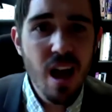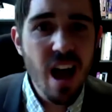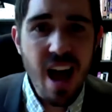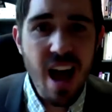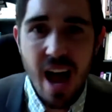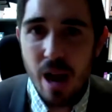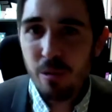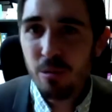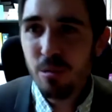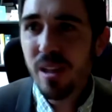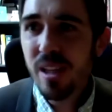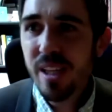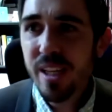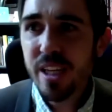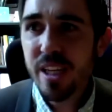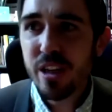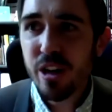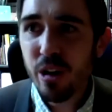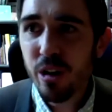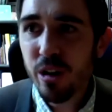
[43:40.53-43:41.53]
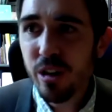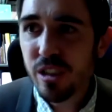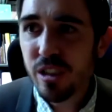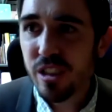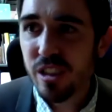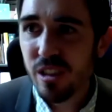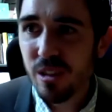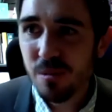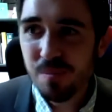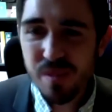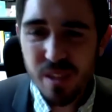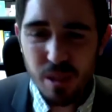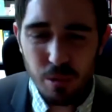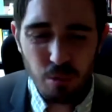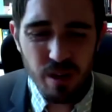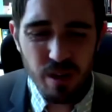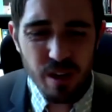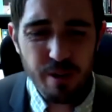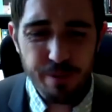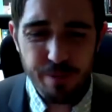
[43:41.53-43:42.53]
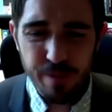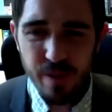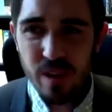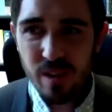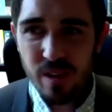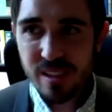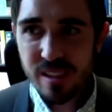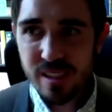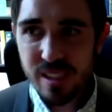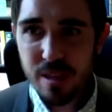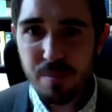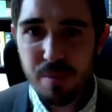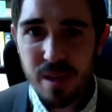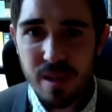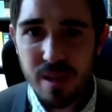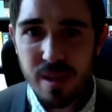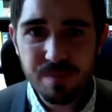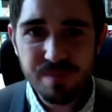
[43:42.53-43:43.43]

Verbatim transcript: I really encourage you to when you're feeling sleepy,